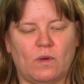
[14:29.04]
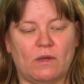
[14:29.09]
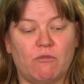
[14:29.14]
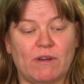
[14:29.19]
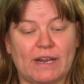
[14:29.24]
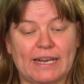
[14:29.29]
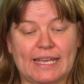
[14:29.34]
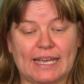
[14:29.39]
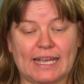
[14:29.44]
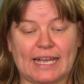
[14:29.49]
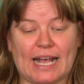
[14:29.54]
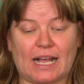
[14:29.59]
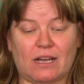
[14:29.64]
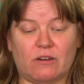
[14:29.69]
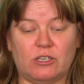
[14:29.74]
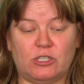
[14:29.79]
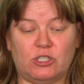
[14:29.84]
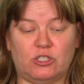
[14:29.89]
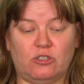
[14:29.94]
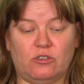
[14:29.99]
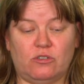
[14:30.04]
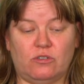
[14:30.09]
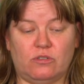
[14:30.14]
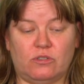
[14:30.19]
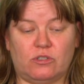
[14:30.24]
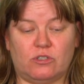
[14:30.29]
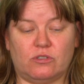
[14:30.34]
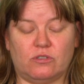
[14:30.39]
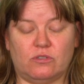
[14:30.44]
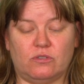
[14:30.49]
we really encourage you
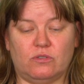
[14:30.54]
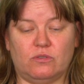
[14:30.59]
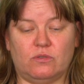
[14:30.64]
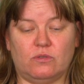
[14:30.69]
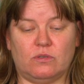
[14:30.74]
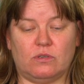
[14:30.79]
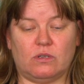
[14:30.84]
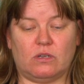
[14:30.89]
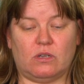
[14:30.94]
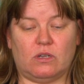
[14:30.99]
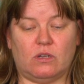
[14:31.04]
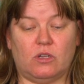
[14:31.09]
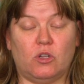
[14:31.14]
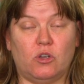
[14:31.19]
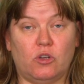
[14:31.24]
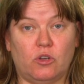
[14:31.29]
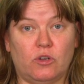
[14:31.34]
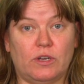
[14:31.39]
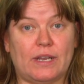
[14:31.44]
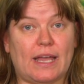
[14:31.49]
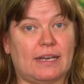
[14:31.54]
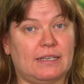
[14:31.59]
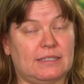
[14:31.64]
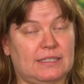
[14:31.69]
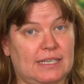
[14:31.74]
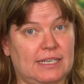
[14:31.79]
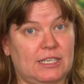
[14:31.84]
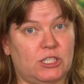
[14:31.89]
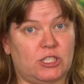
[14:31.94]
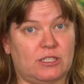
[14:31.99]
to learn and
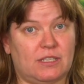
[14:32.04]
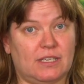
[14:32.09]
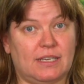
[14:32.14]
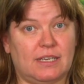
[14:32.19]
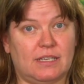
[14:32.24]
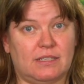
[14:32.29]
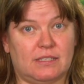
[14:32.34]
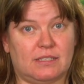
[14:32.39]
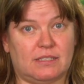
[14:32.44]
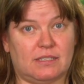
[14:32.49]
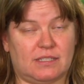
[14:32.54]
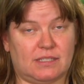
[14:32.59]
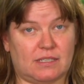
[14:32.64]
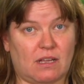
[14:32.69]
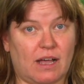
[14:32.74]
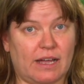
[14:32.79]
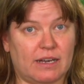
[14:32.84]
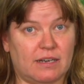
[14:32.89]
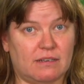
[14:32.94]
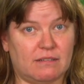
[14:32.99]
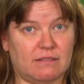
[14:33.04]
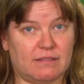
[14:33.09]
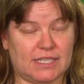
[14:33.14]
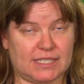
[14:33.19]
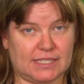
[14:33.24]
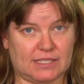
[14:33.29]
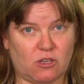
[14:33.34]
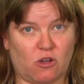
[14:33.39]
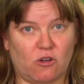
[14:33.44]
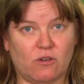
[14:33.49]
teach the kids to sign
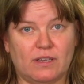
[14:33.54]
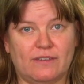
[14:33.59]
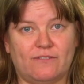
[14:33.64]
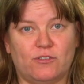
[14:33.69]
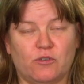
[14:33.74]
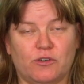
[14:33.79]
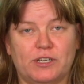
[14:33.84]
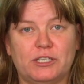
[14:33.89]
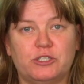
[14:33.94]
this song if you're